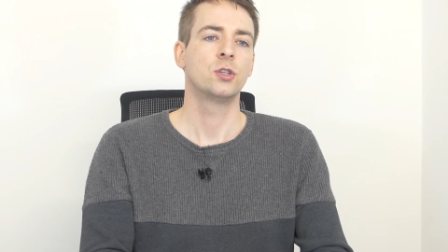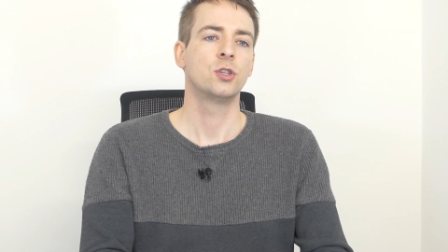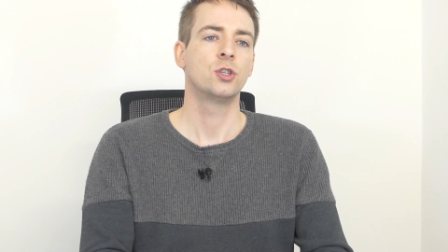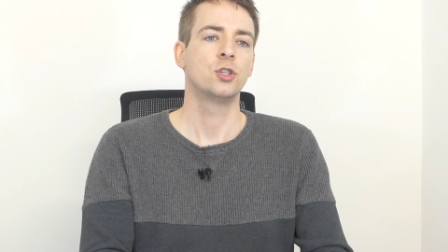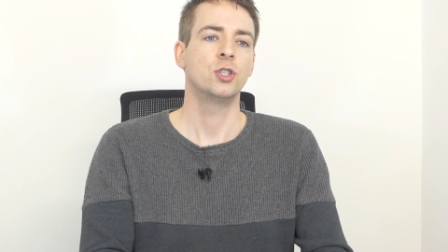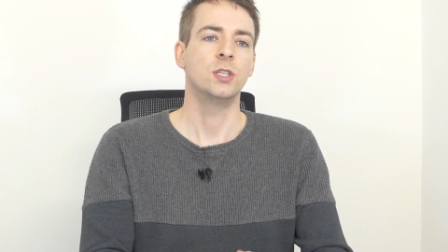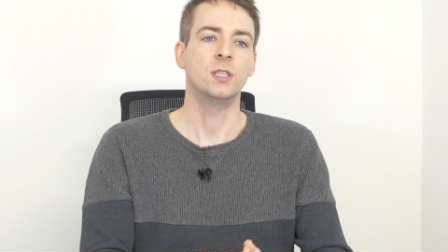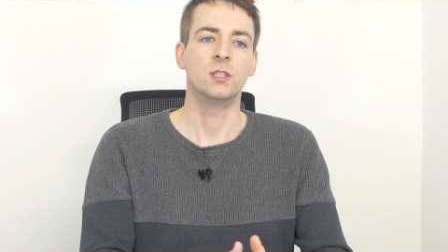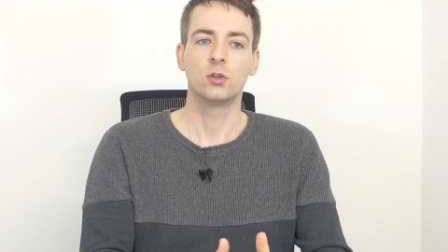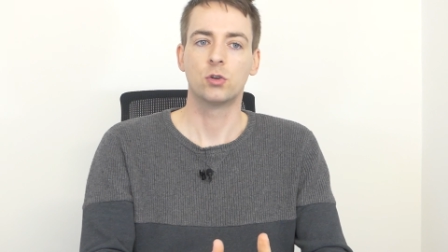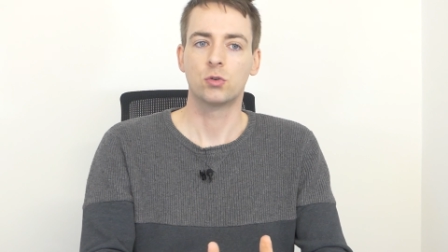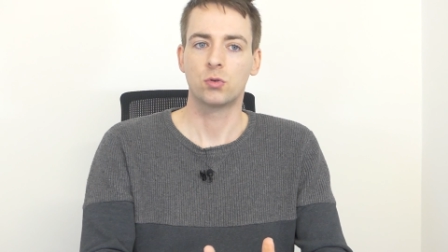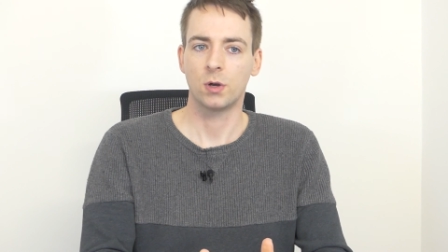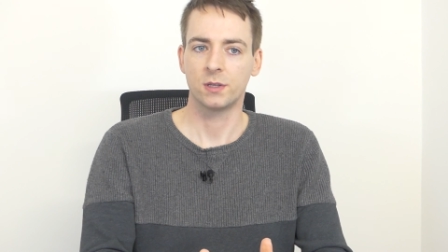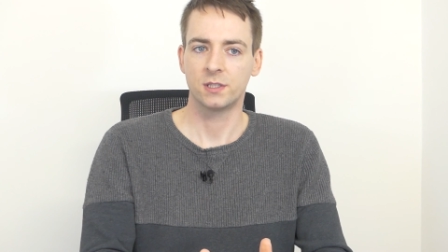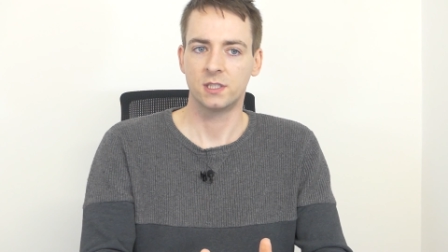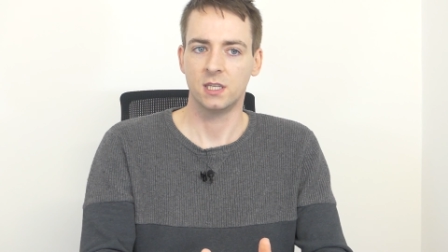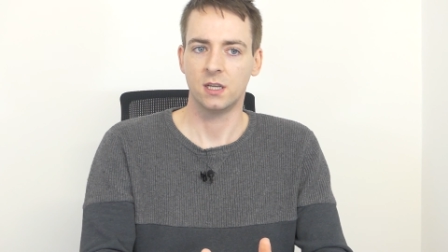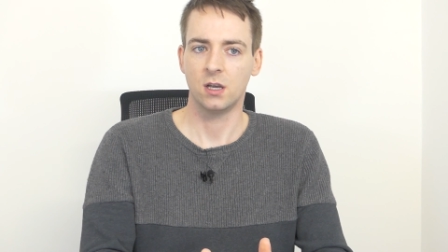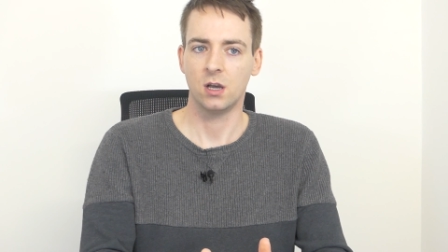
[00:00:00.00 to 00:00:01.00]
She's
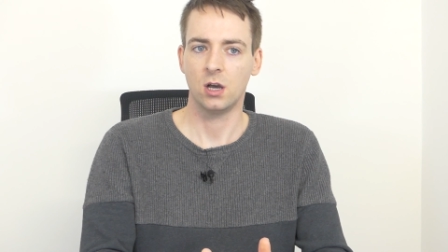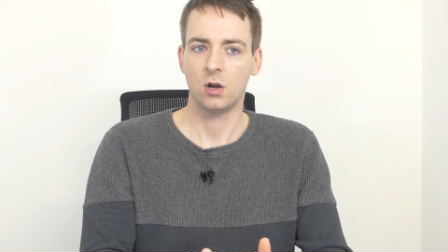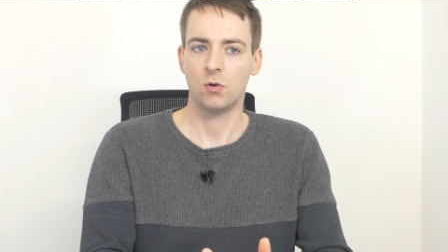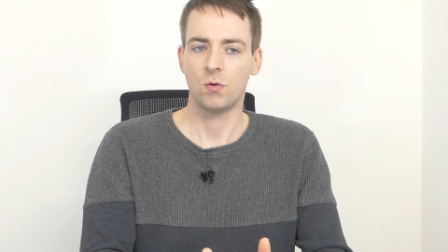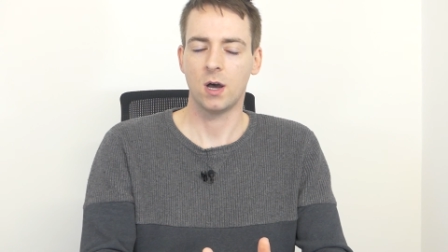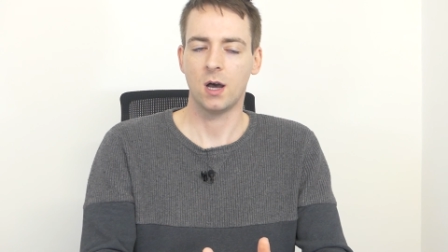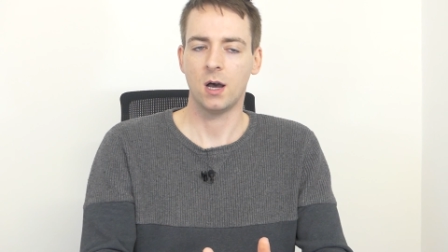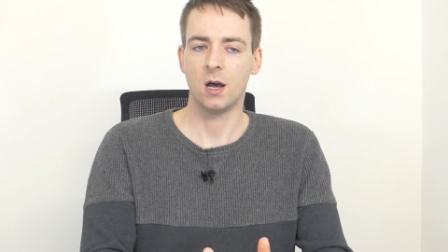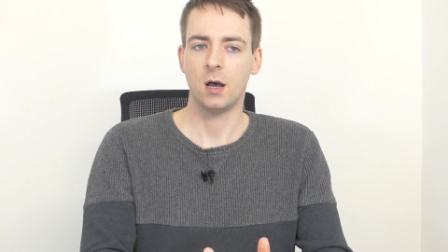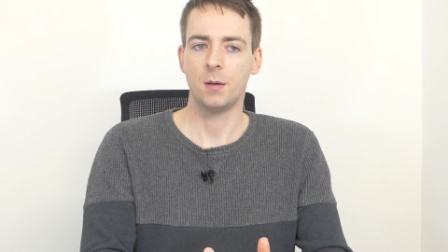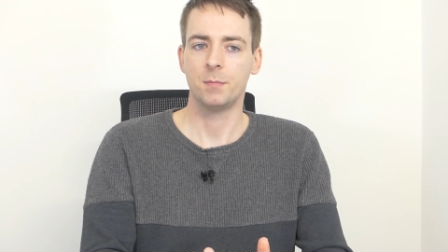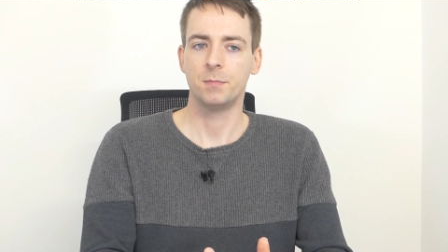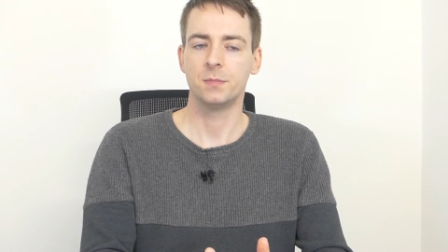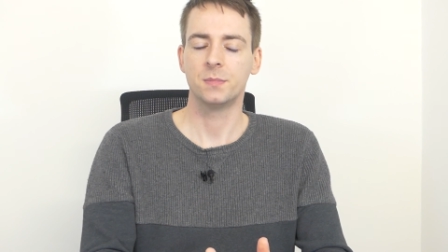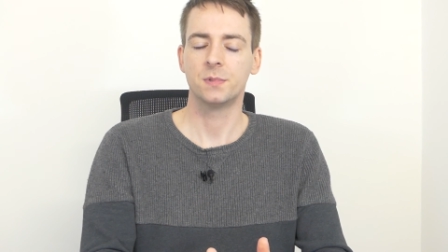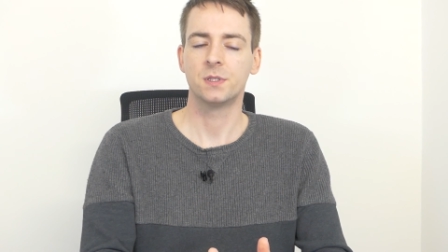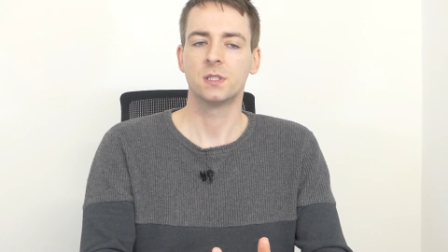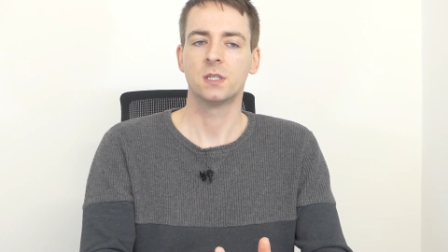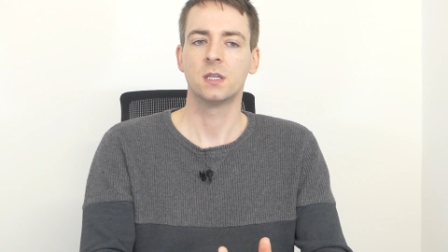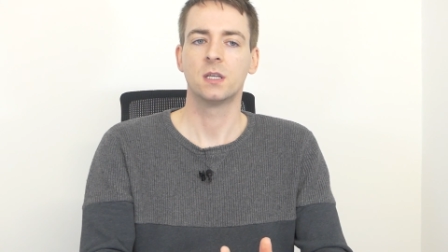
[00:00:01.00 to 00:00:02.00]
crossing her
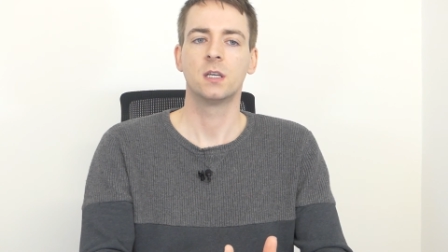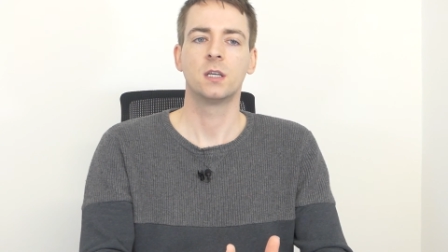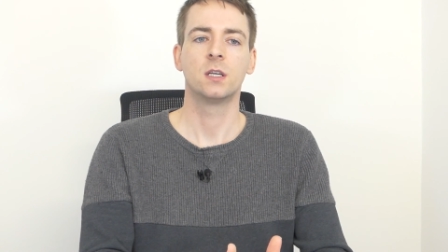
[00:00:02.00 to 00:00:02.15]
arms.